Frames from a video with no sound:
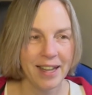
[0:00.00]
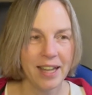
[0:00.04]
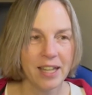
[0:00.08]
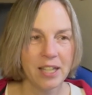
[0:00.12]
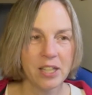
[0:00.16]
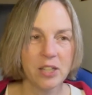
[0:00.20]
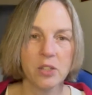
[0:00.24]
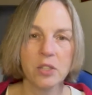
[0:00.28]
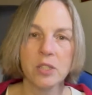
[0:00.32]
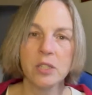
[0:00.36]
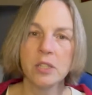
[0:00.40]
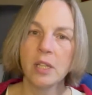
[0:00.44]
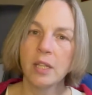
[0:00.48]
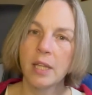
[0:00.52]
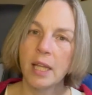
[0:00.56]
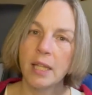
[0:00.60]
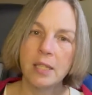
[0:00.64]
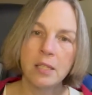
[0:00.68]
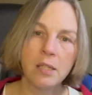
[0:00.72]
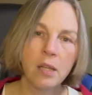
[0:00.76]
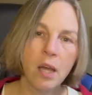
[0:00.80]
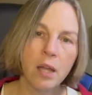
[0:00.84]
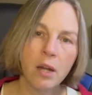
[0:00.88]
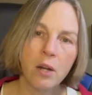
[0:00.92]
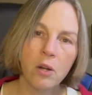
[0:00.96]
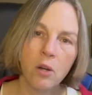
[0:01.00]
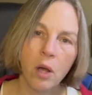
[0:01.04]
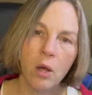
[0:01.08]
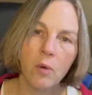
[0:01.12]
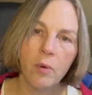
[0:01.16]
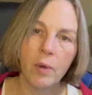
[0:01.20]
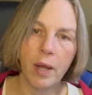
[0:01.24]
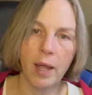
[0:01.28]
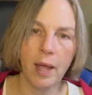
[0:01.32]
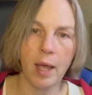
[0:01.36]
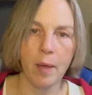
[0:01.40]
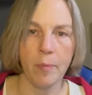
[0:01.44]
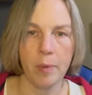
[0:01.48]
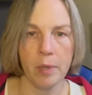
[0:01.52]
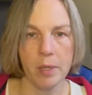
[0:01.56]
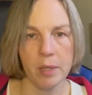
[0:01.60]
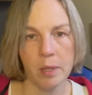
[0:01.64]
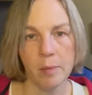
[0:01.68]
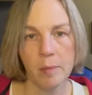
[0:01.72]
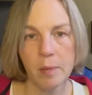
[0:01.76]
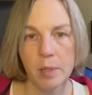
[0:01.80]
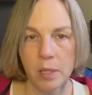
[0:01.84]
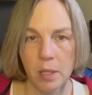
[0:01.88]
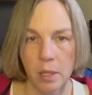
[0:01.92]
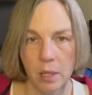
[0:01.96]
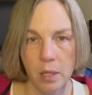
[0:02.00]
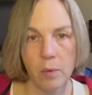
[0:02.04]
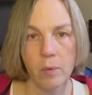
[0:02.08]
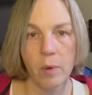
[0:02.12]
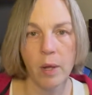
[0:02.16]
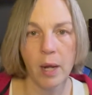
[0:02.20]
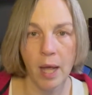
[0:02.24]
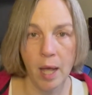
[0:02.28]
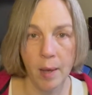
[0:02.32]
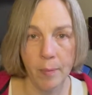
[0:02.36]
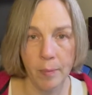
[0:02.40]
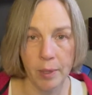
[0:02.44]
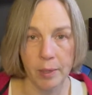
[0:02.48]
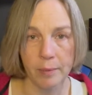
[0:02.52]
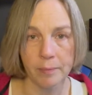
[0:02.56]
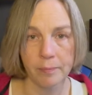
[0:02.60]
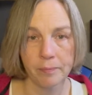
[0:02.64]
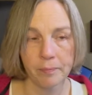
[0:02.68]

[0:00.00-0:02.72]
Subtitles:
She goes, no, that's not at all what happened. Let me tell you what happened.